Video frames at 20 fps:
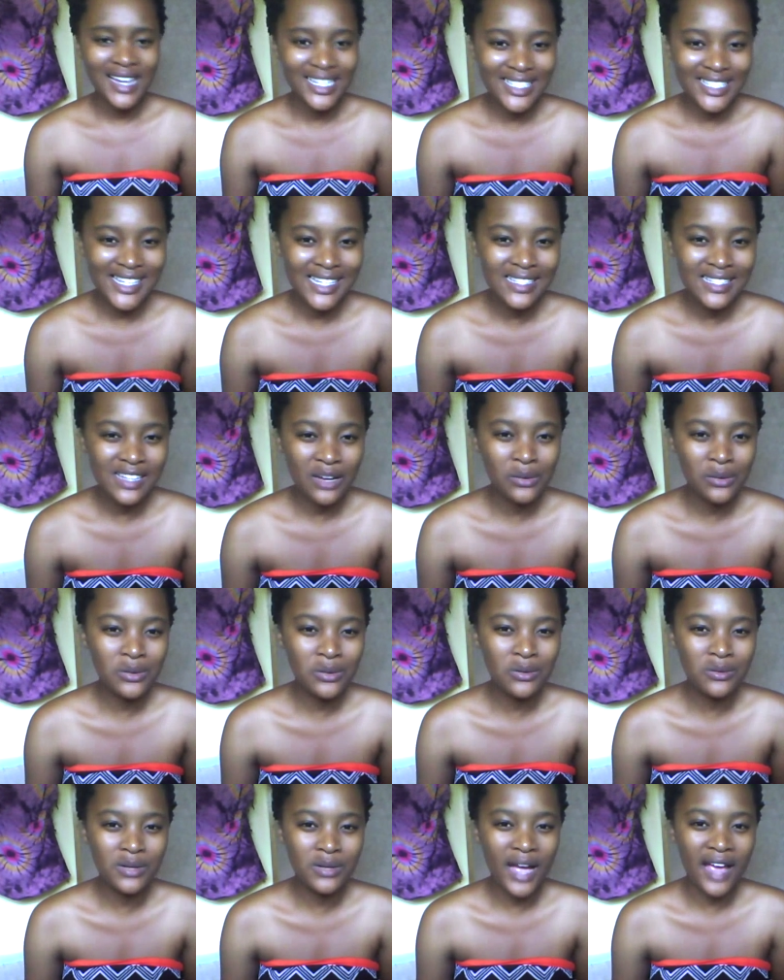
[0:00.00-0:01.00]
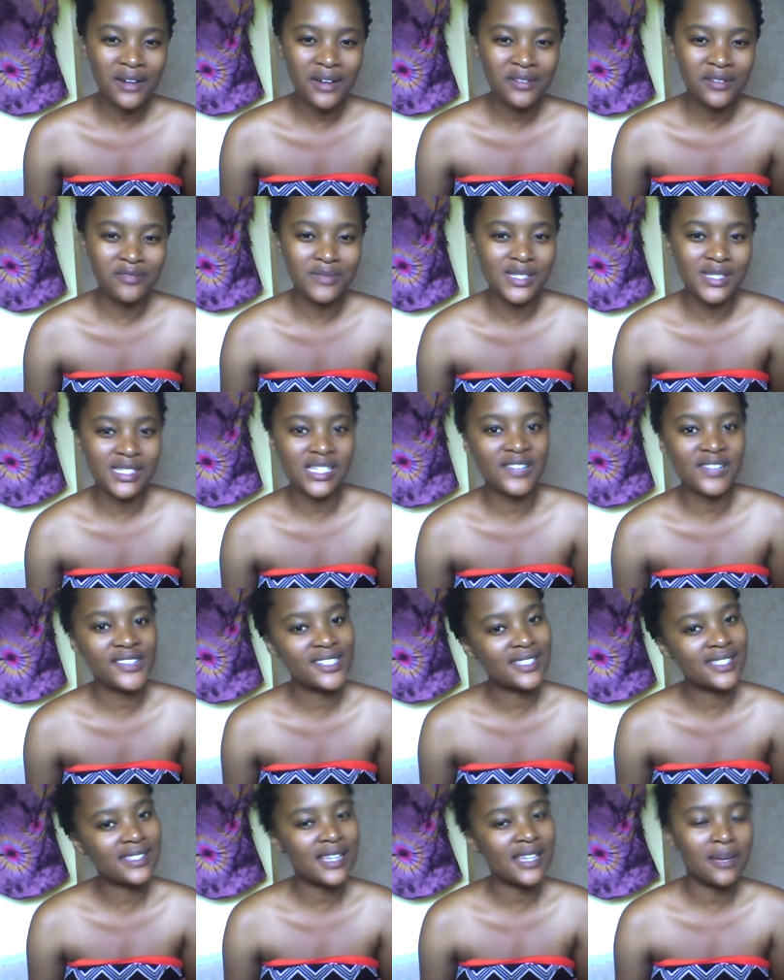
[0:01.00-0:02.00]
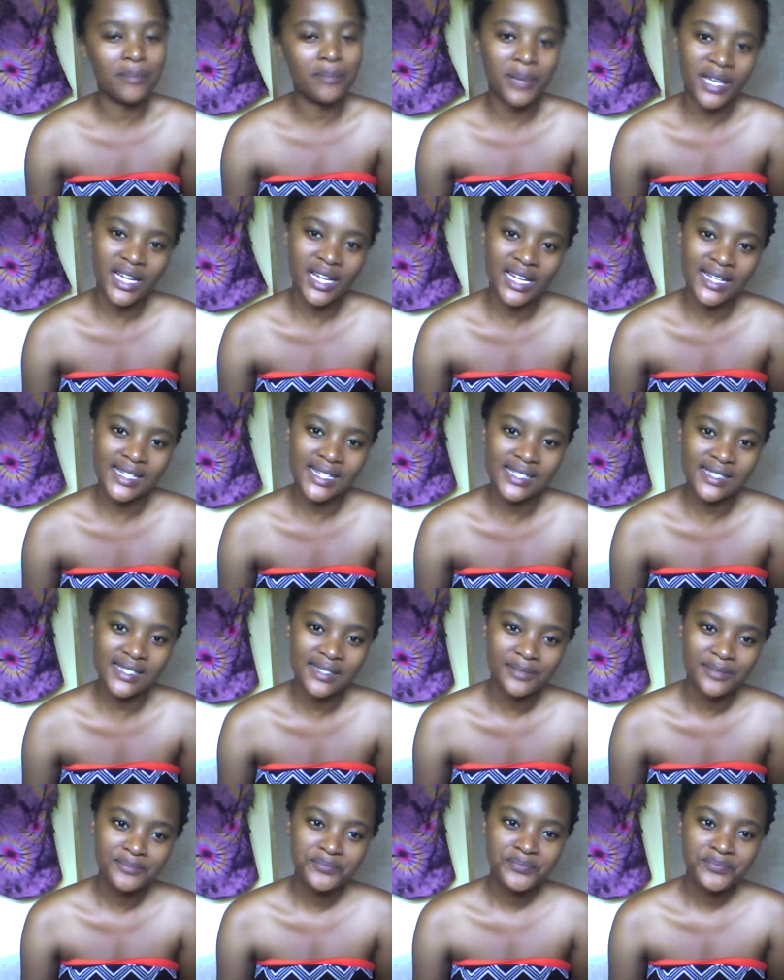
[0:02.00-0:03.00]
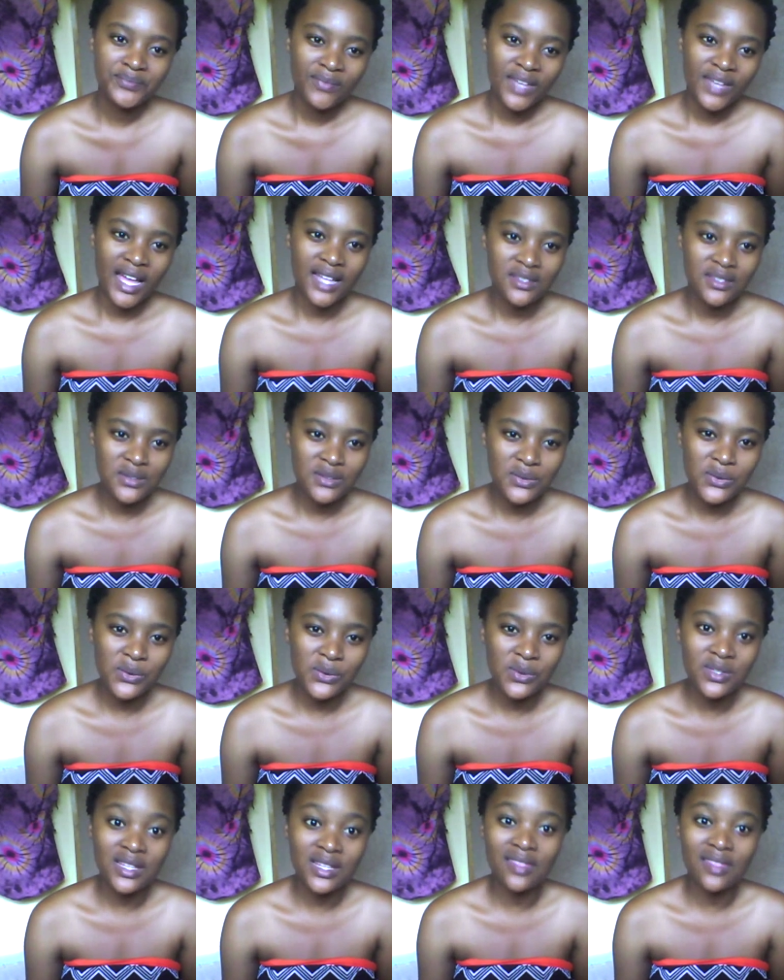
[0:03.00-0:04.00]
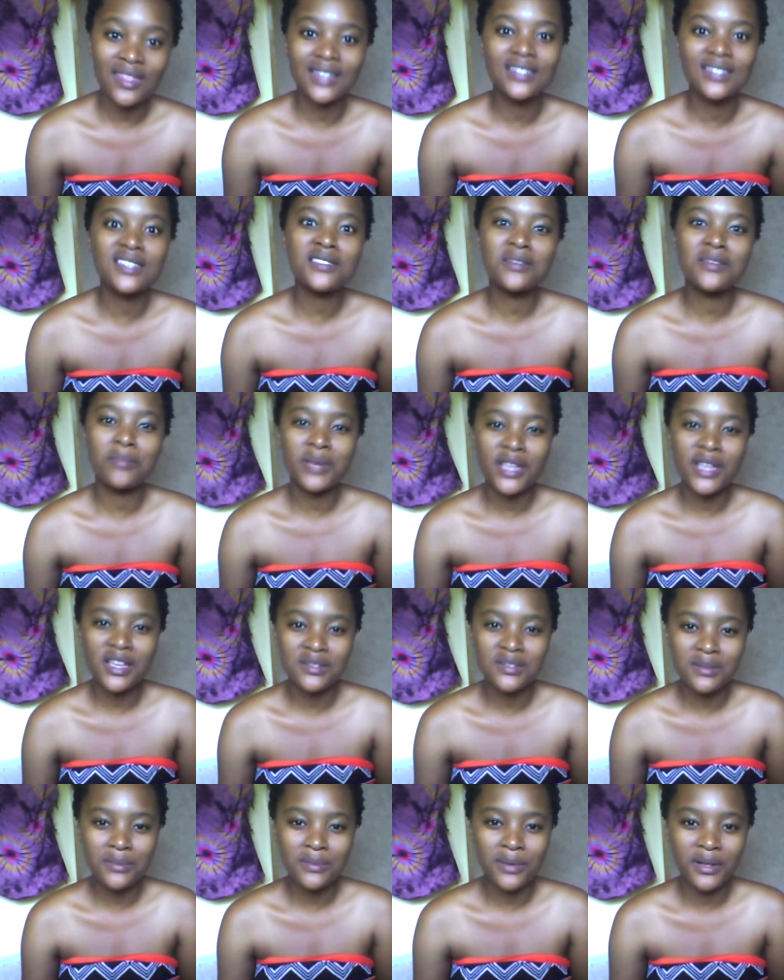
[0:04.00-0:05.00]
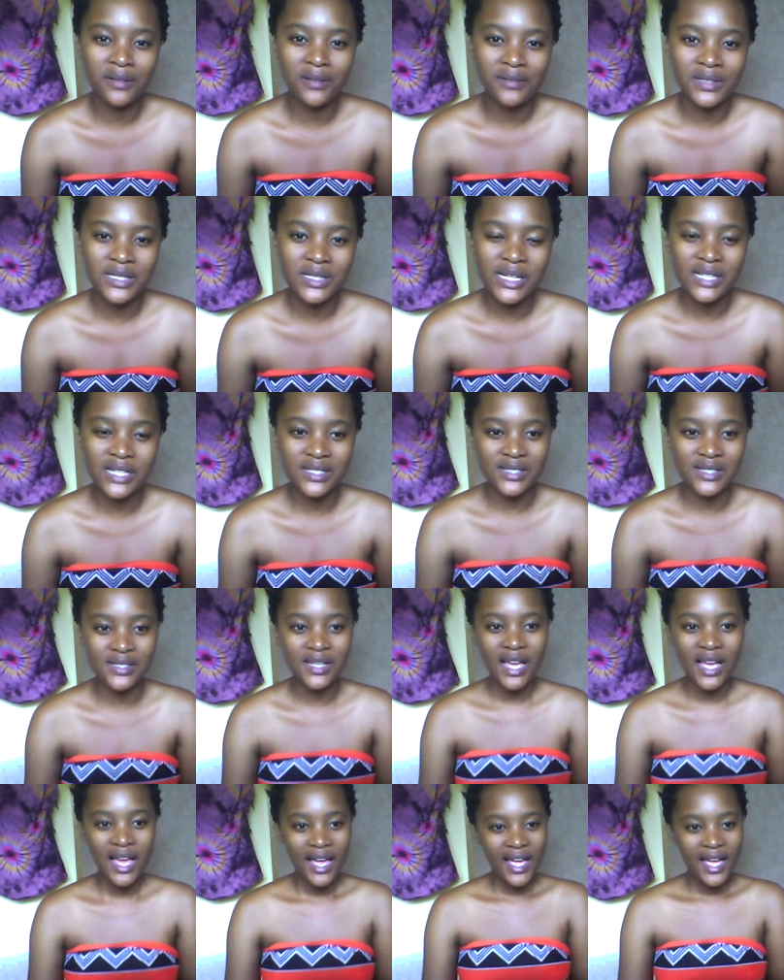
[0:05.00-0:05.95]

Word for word: a teacher who kind of mysteriously appears at schools and then disappears with one of the teachers.